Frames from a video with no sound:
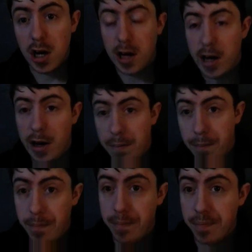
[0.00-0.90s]

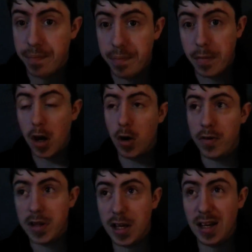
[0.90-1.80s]

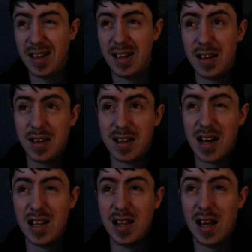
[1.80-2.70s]
over the
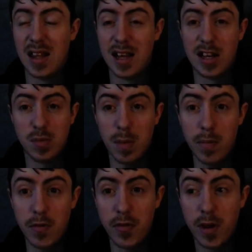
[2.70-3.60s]
kind of like last
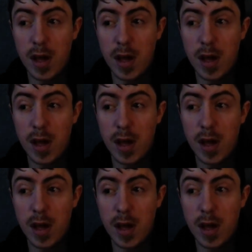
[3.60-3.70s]
month.